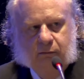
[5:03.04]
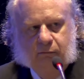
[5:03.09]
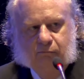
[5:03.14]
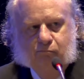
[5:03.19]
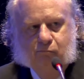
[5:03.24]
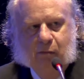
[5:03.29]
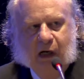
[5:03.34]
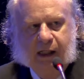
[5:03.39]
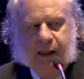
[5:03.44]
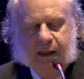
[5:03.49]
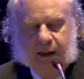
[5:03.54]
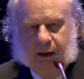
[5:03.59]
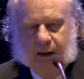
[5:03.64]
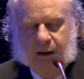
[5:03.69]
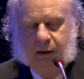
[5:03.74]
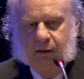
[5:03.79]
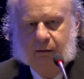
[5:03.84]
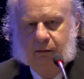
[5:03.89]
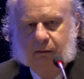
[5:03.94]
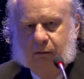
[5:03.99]

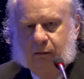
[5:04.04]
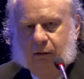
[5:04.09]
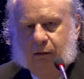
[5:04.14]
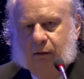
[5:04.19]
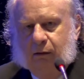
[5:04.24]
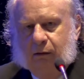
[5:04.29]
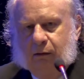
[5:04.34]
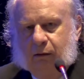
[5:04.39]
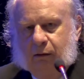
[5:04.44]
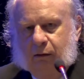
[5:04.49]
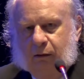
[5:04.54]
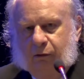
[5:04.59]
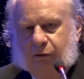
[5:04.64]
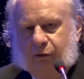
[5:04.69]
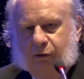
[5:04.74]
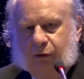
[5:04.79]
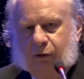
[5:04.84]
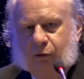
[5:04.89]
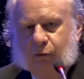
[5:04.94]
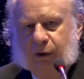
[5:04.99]
money
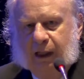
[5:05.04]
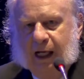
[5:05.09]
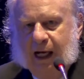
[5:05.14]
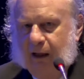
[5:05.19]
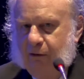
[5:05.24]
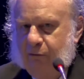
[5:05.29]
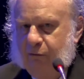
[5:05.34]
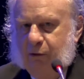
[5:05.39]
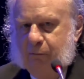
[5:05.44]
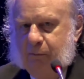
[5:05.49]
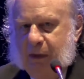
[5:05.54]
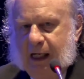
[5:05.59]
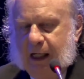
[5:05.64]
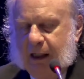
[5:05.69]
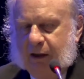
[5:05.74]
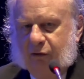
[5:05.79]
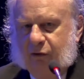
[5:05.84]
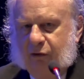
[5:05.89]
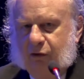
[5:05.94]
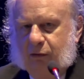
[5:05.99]
to an
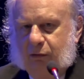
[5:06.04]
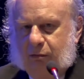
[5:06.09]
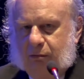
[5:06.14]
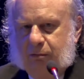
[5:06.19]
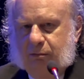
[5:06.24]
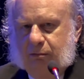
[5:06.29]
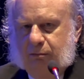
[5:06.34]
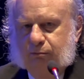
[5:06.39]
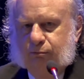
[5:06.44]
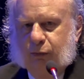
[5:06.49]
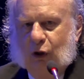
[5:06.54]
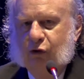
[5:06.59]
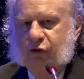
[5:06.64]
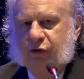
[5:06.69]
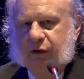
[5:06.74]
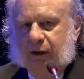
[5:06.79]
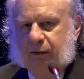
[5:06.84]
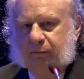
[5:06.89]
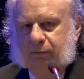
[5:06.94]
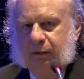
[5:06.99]
out-of-the-box
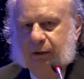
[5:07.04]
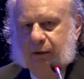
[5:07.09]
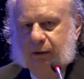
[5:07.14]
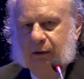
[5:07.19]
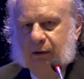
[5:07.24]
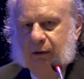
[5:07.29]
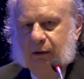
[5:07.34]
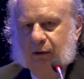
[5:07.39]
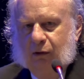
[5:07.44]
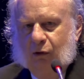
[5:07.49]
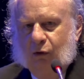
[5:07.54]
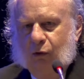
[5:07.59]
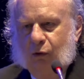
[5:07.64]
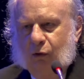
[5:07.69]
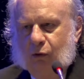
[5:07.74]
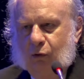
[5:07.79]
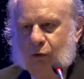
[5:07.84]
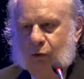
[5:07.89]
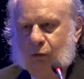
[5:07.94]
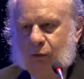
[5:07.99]
person
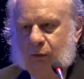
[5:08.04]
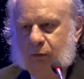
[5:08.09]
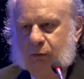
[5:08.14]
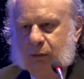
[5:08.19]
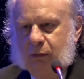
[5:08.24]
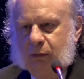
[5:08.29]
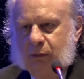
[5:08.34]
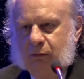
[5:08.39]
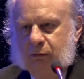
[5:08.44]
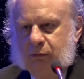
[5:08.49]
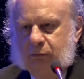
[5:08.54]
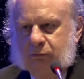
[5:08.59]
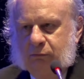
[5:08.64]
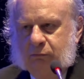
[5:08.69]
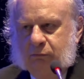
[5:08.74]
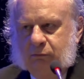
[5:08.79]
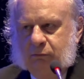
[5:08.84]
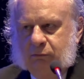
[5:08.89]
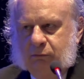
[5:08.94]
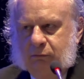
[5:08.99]
who
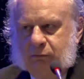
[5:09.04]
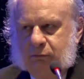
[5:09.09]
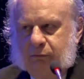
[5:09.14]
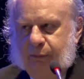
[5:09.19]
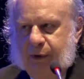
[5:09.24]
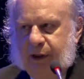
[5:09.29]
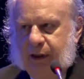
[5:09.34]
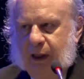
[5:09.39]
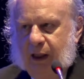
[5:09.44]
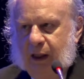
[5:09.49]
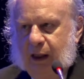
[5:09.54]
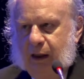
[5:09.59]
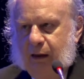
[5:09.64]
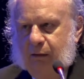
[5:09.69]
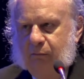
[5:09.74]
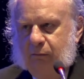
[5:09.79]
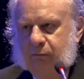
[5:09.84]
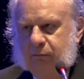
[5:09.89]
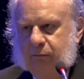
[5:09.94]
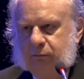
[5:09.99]

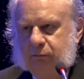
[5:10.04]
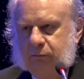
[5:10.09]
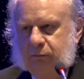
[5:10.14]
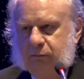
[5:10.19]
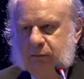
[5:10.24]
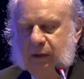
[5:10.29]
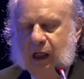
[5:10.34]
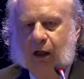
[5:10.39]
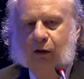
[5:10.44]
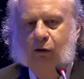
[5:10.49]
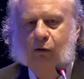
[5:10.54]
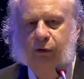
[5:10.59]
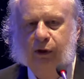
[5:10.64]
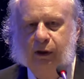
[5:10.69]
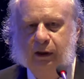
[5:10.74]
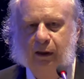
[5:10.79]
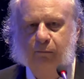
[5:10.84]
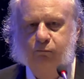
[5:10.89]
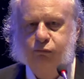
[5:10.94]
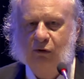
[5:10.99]
became not
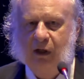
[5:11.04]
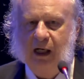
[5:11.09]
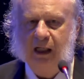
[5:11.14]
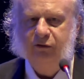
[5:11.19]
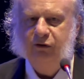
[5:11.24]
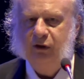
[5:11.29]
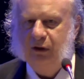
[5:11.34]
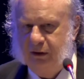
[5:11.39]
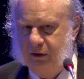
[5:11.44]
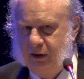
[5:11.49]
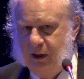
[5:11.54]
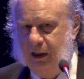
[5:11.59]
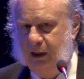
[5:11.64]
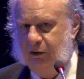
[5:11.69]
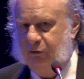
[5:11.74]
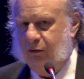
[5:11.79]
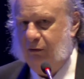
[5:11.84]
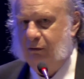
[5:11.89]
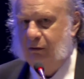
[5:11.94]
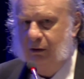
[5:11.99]
only a
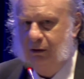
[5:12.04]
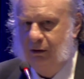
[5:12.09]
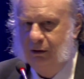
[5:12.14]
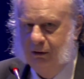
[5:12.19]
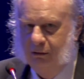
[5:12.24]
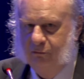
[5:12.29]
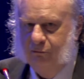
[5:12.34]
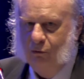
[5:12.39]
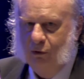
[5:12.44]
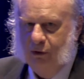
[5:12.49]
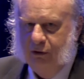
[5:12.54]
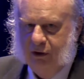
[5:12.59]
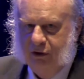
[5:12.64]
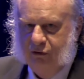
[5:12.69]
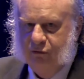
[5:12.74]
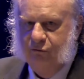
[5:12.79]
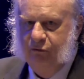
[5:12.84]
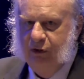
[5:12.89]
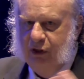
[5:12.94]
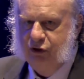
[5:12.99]
proselytizer for
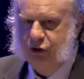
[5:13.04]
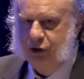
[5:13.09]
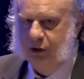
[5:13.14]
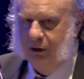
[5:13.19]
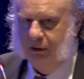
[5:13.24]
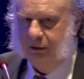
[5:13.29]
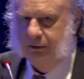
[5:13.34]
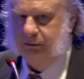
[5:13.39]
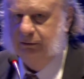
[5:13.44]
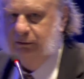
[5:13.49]
this vision,